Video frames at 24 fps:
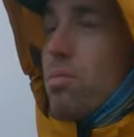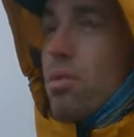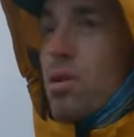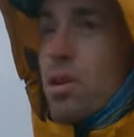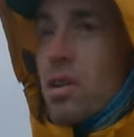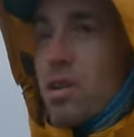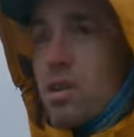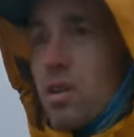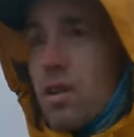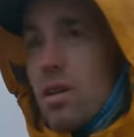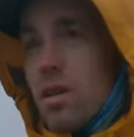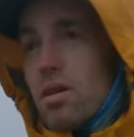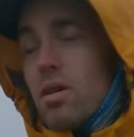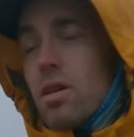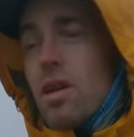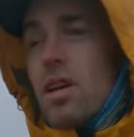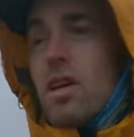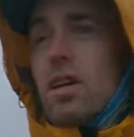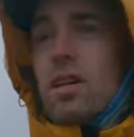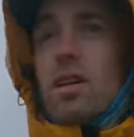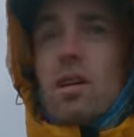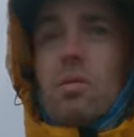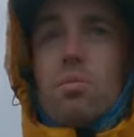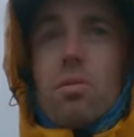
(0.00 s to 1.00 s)
point
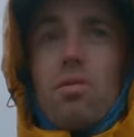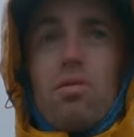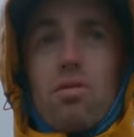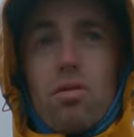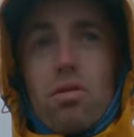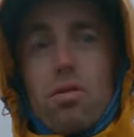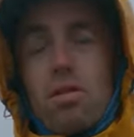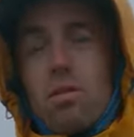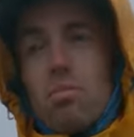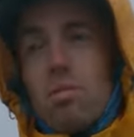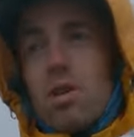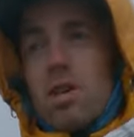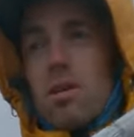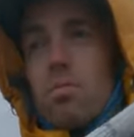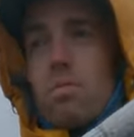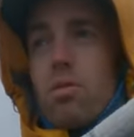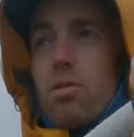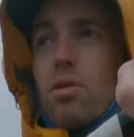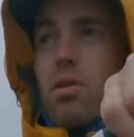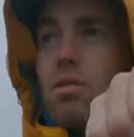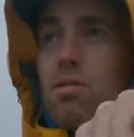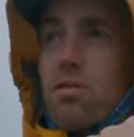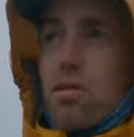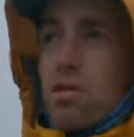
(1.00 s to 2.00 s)
before we meet up
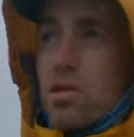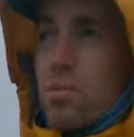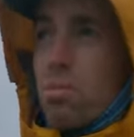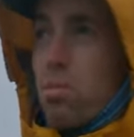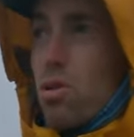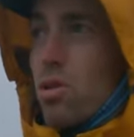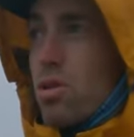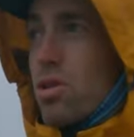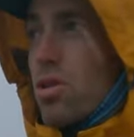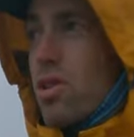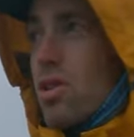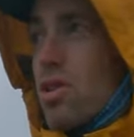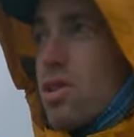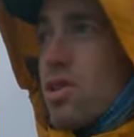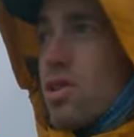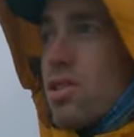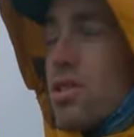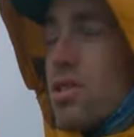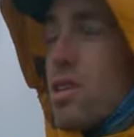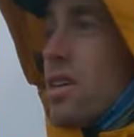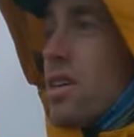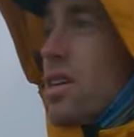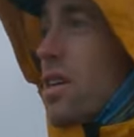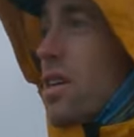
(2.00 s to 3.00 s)
with our first port call.
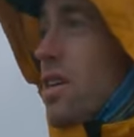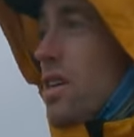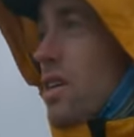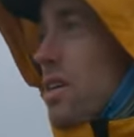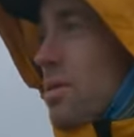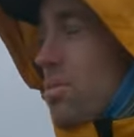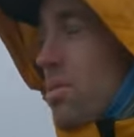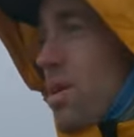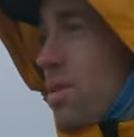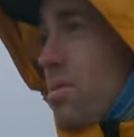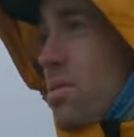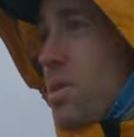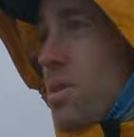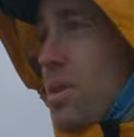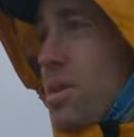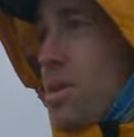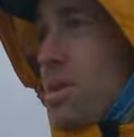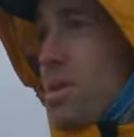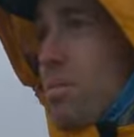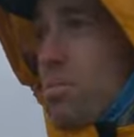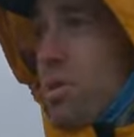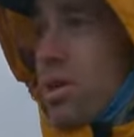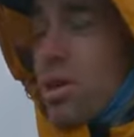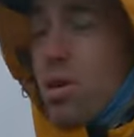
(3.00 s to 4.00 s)
Probably not
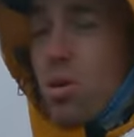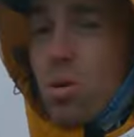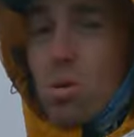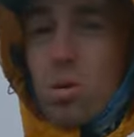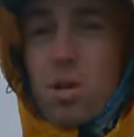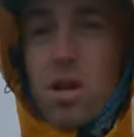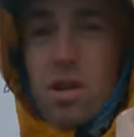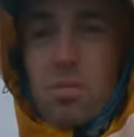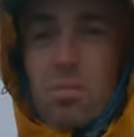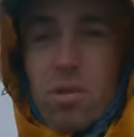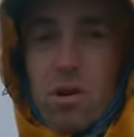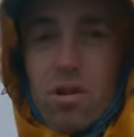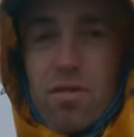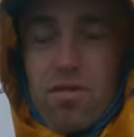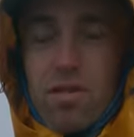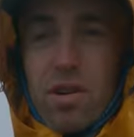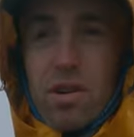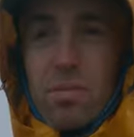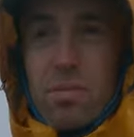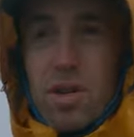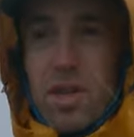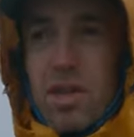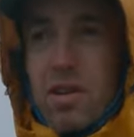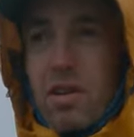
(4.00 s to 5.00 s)
going to be a whole lot more
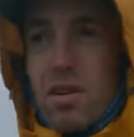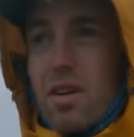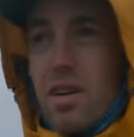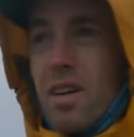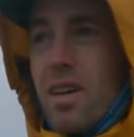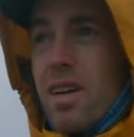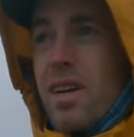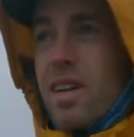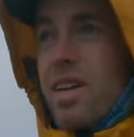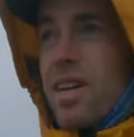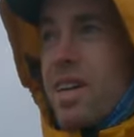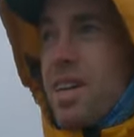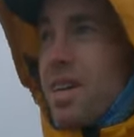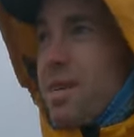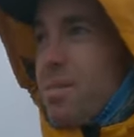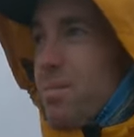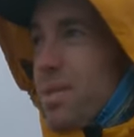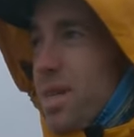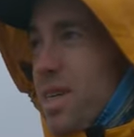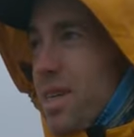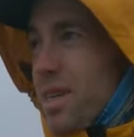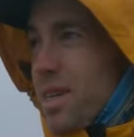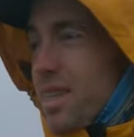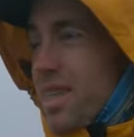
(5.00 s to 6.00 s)
filming here
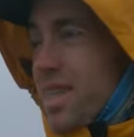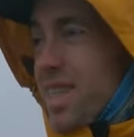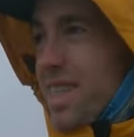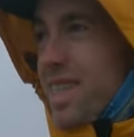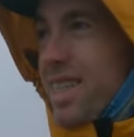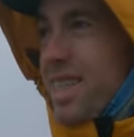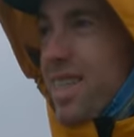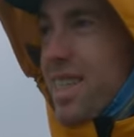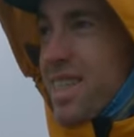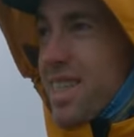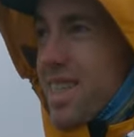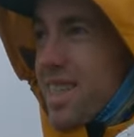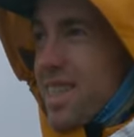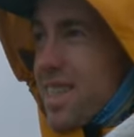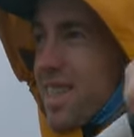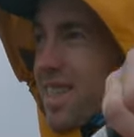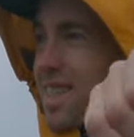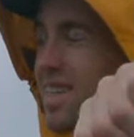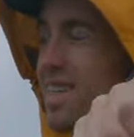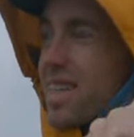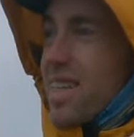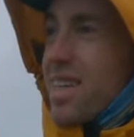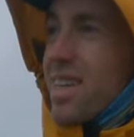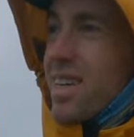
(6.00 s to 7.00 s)
because the
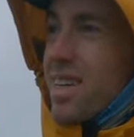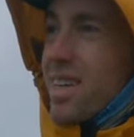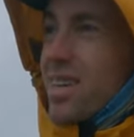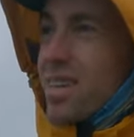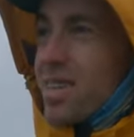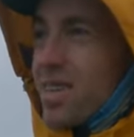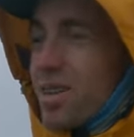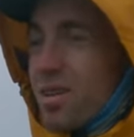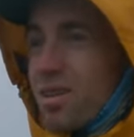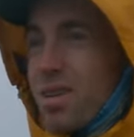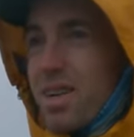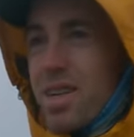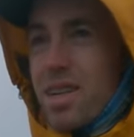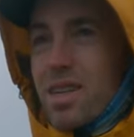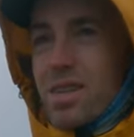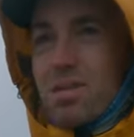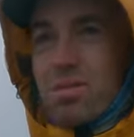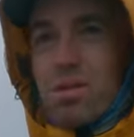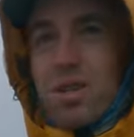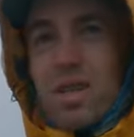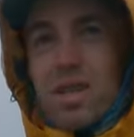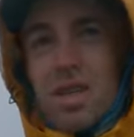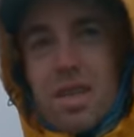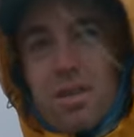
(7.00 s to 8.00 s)
conditions are the
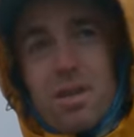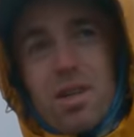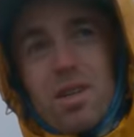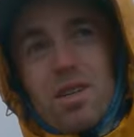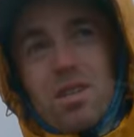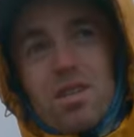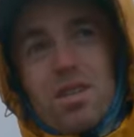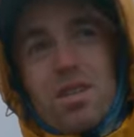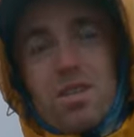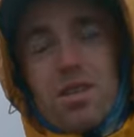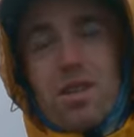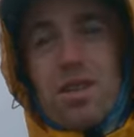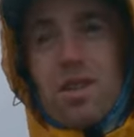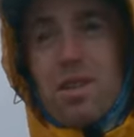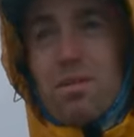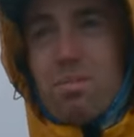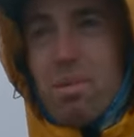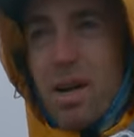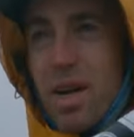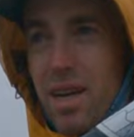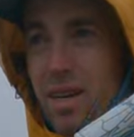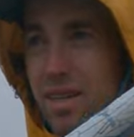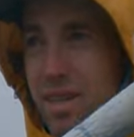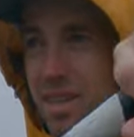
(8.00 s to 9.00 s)
greatest. We're going to concentrate on
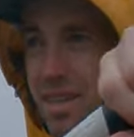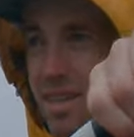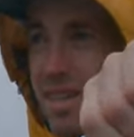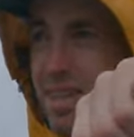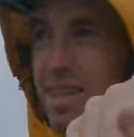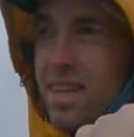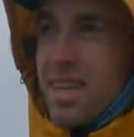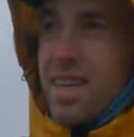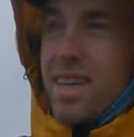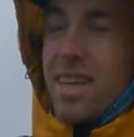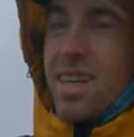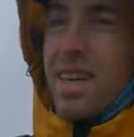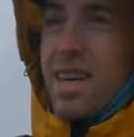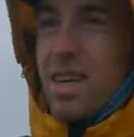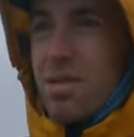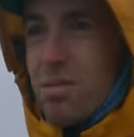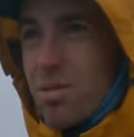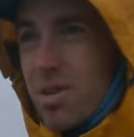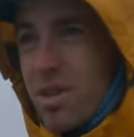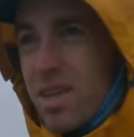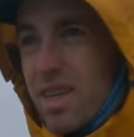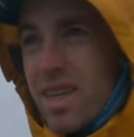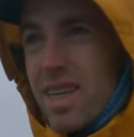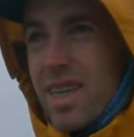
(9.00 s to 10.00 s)
paddling.
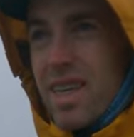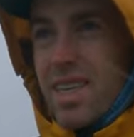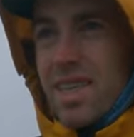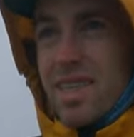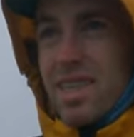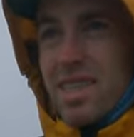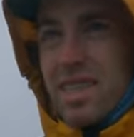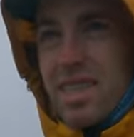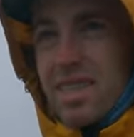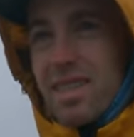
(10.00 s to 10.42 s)
We're going to get